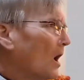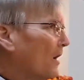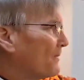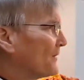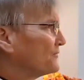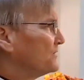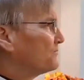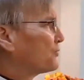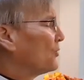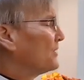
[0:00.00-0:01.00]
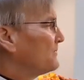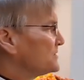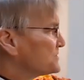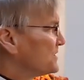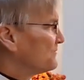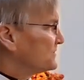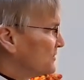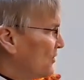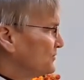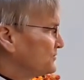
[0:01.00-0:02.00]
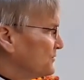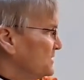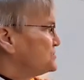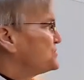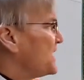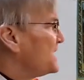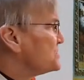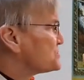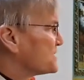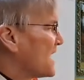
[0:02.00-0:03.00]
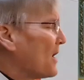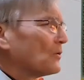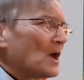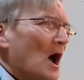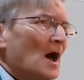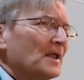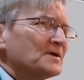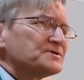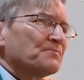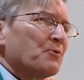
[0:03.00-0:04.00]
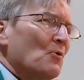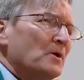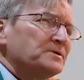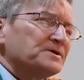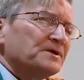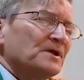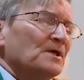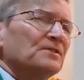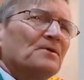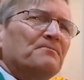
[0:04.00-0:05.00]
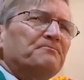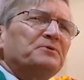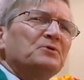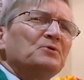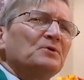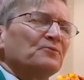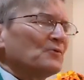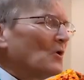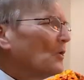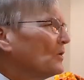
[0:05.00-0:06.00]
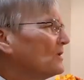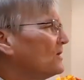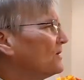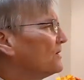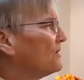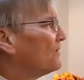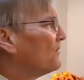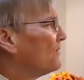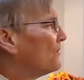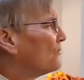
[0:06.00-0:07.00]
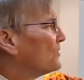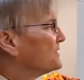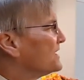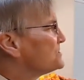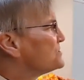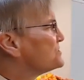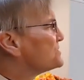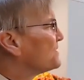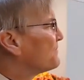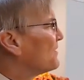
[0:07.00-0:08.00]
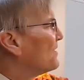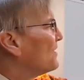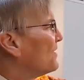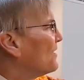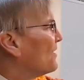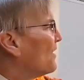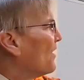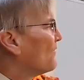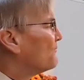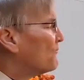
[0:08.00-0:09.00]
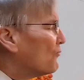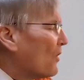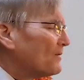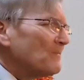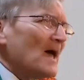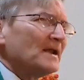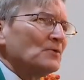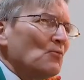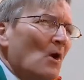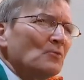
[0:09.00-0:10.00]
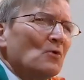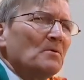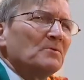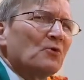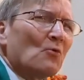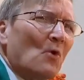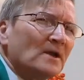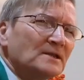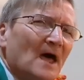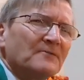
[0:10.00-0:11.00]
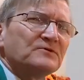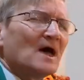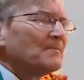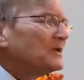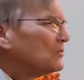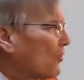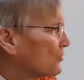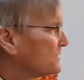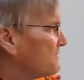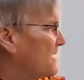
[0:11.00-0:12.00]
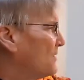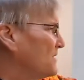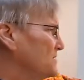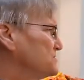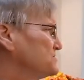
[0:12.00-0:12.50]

about the prohibition of adultery, changing how God has appointed the beautiful relationship of one man and one woman for one lifetime in holy marriage.